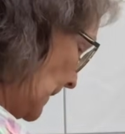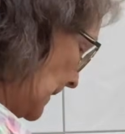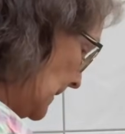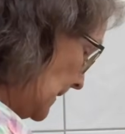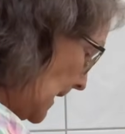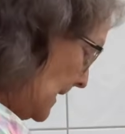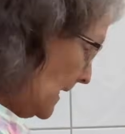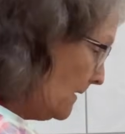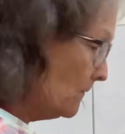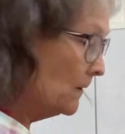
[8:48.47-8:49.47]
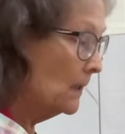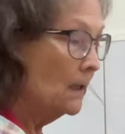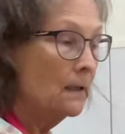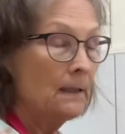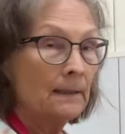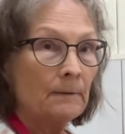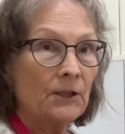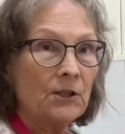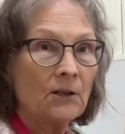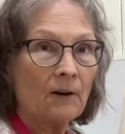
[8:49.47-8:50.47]
container,
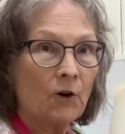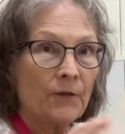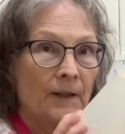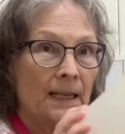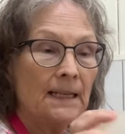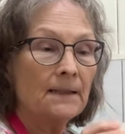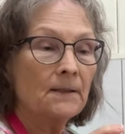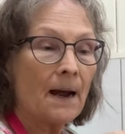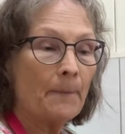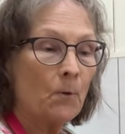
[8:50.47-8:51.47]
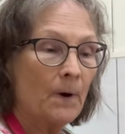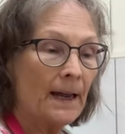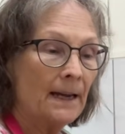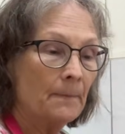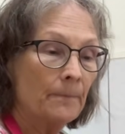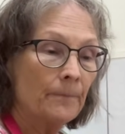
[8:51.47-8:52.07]
which is, I got these Tupperware